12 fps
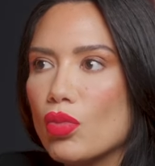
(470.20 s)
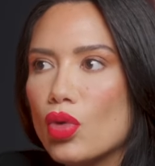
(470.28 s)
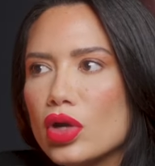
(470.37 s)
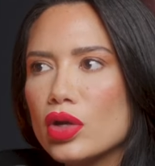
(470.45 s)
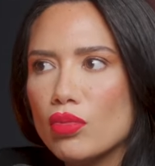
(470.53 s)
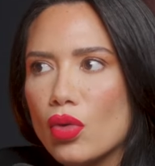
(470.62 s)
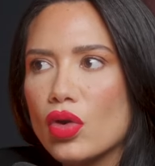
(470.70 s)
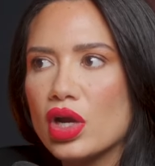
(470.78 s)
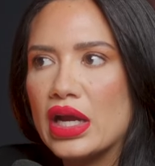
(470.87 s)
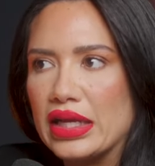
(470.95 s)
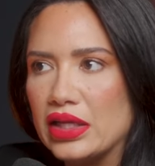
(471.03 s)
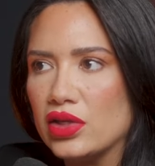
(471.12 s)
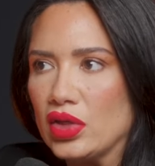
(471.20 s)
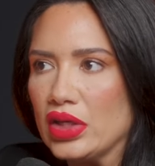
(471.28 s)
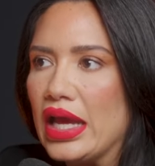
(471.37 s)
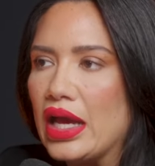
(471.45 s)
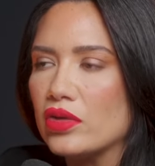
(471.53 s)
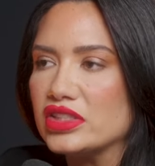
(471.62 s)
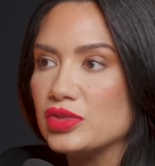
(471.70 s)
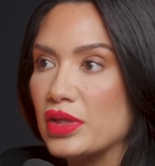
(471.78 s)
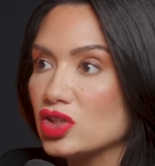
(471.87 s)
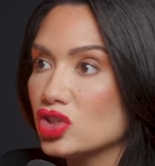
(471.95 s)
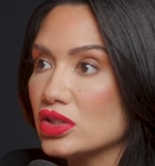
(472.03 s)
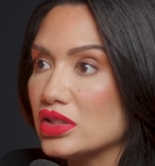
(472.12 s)
more and more I hear now,
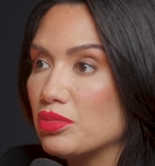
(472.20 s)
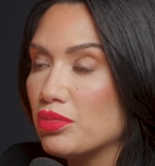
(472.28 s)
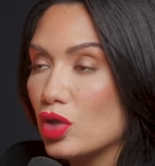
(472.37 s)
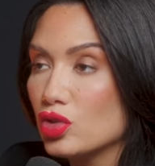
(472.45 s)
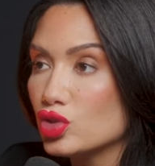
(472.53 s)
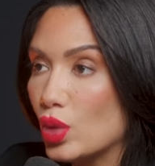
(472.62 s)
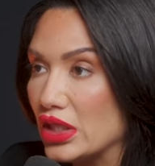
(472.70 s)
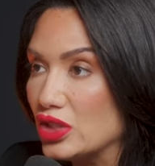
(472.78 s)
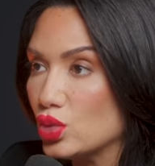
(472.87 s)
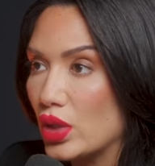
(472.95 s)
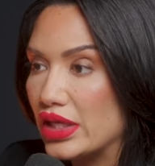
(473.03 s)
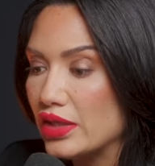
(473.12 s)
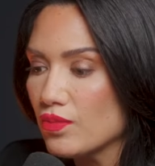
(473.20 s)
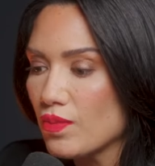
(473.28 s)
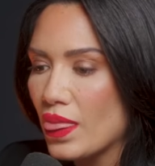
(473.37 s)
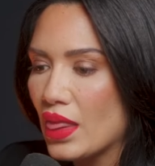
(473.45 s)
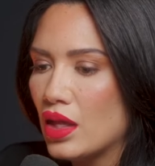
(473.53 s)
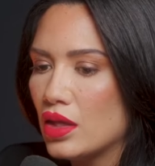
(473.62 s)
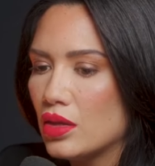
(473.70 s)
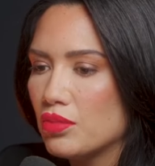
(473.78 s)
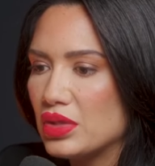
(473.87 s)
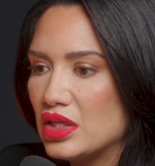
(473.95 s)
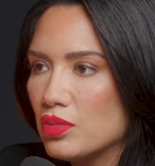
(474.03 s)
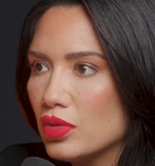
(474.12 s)
especially post 2020,
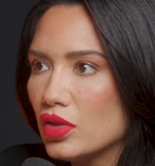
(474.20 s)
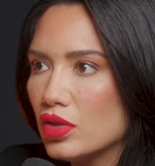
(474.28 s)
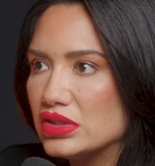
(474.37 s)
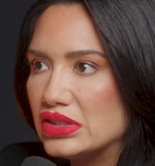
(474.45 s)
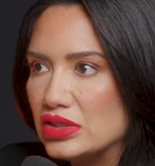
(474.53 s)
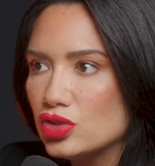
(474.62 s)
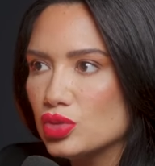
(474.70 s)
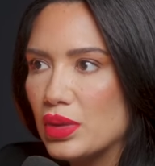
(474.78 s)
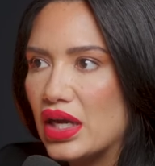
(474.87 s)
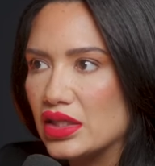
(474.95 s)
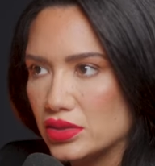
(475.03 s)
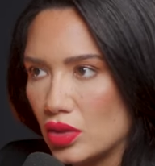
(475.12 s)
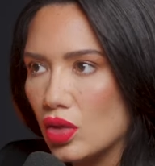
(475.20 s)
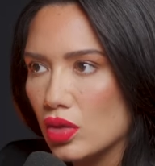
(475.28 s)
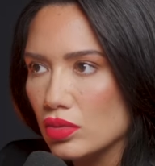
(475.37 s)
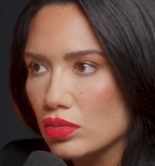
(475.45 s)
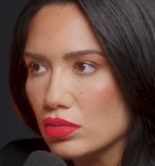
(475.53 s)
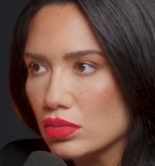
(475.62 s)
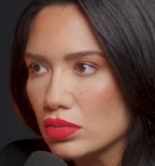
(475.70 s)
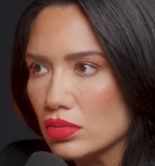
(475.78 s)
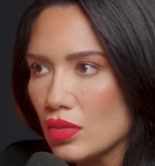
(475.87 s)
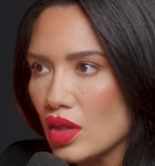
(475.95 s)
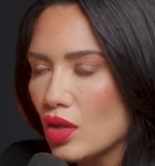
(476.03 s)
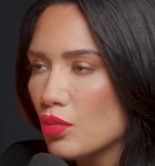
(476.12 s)
people see Dubai as a home. Yep. Yeah
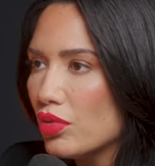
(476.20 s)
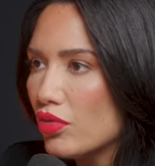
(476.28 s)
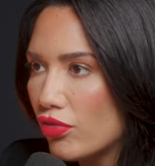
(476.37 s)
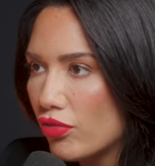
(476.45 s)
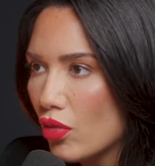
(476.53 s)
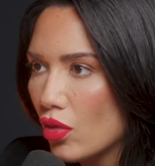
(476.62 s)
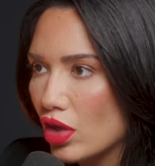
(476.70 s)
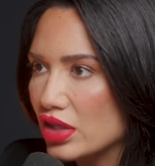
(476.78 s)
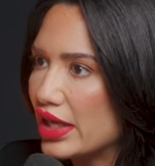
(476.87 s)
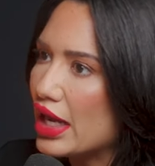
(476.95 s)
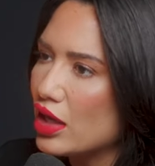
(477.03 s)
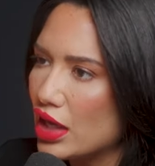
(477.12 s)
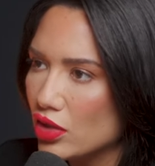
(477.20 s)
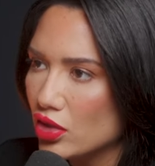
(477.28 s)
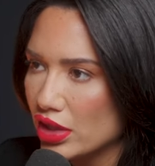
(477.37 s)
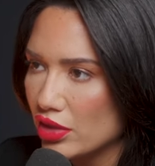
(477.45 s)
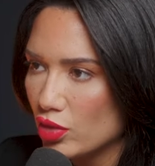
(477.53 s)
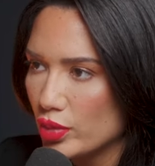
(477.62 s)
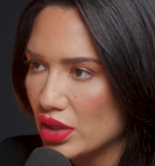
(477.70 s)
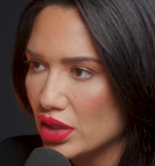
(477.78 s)
before? Like how, how long have you been